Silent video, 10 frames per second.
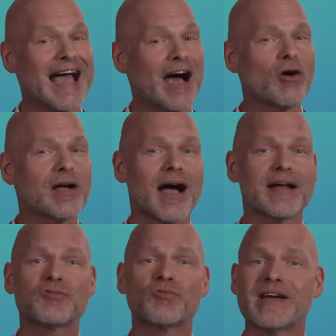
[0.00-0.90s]

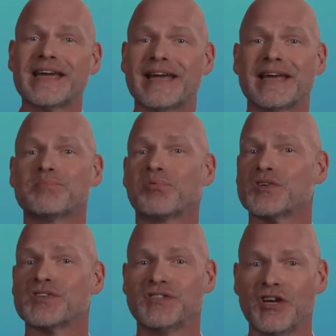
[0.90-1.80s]
Alcon created
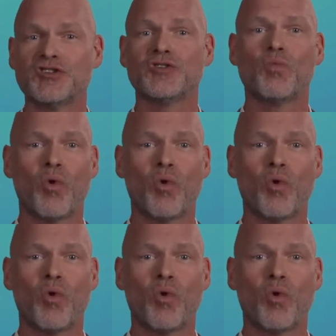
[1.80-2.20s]
Precision